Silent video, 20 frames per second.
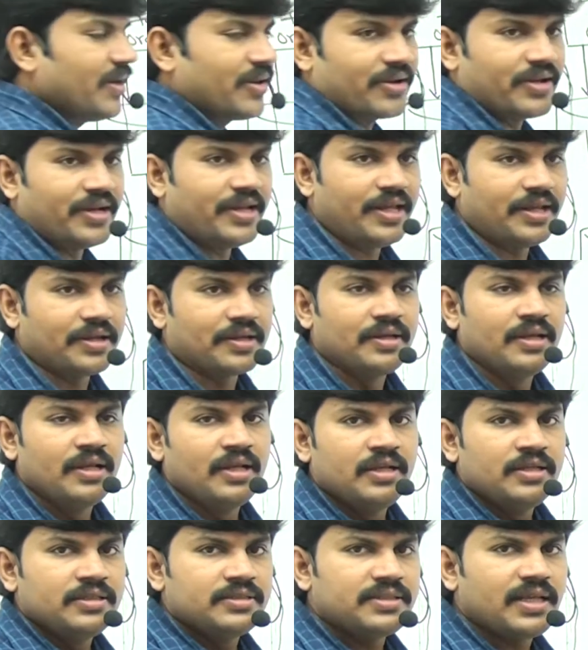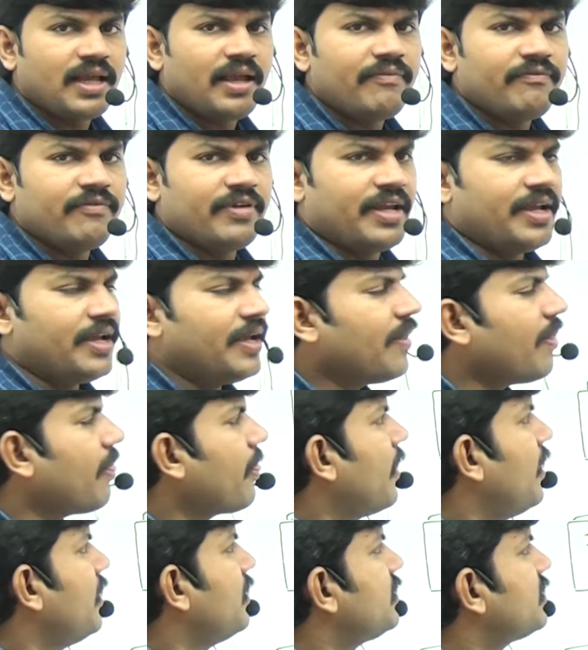you getting? Same way,
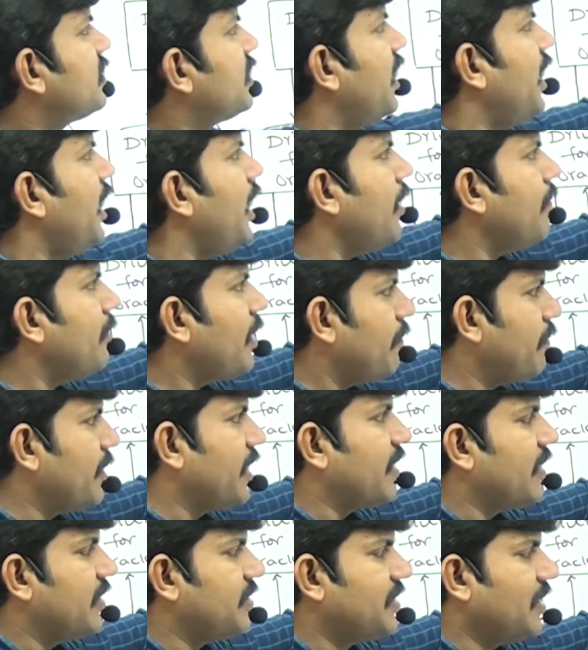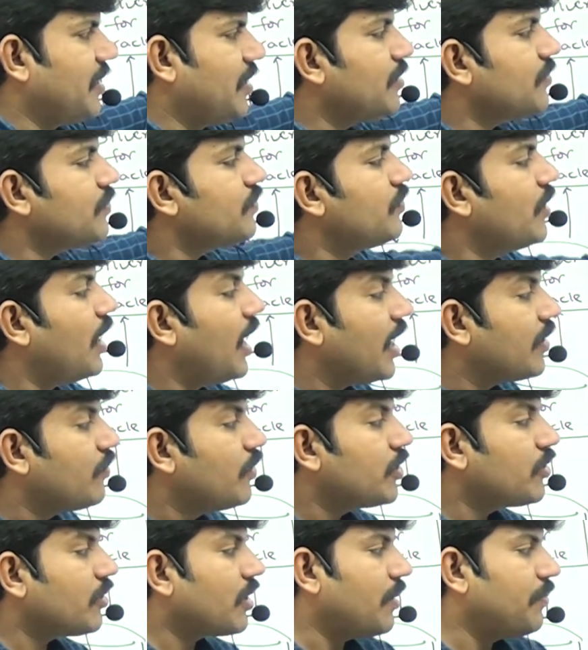same application, I
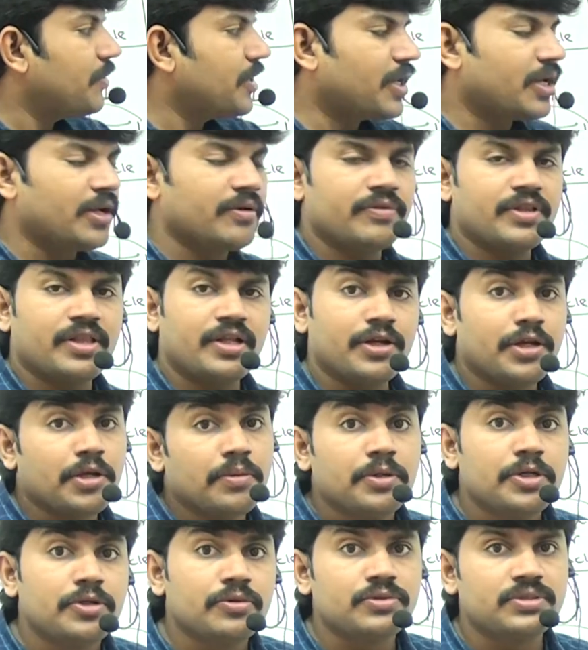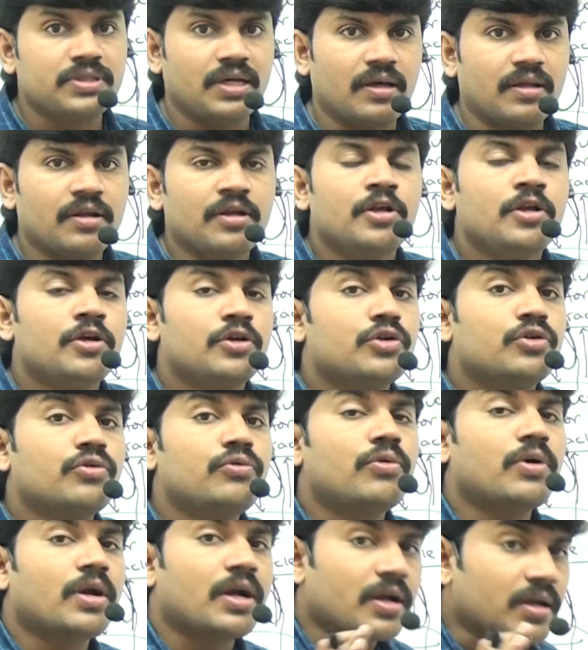want to communicate with the D B two, sir.
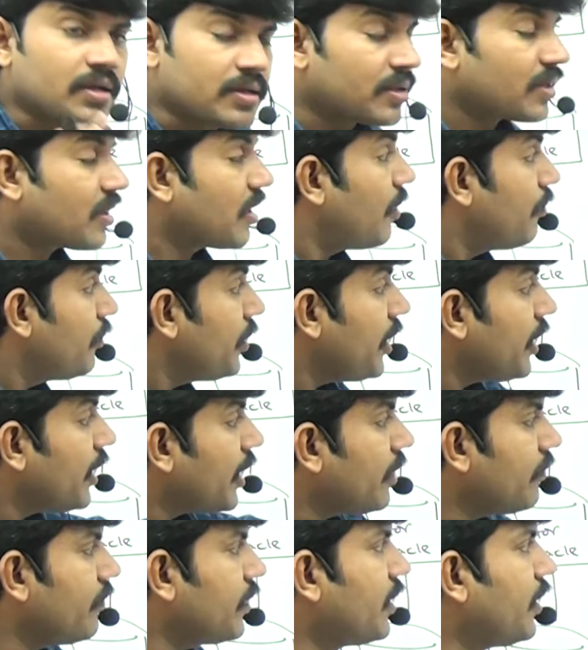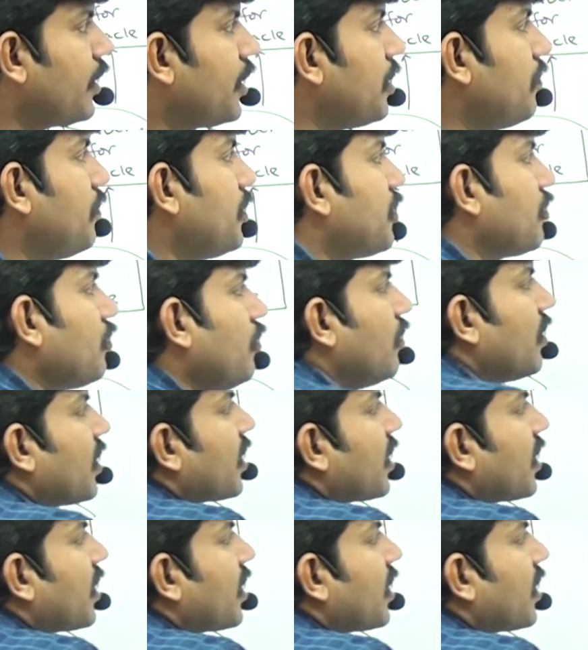To communicate with the D B two,